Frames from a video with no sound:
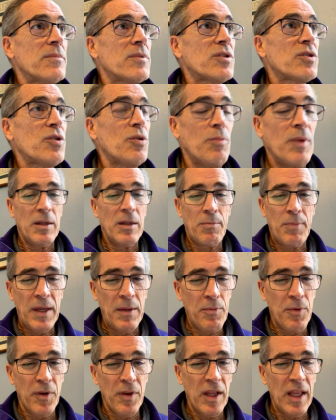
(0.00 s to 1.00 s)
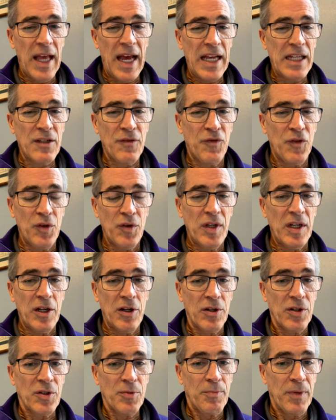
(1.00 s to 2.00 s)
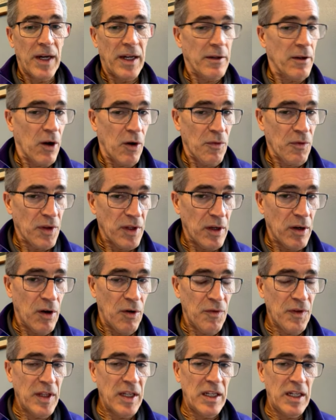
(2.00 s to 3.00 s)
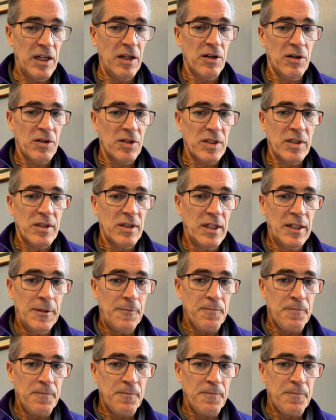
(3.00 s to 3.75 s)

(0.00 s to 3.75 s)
too people in the last few years, but over the years,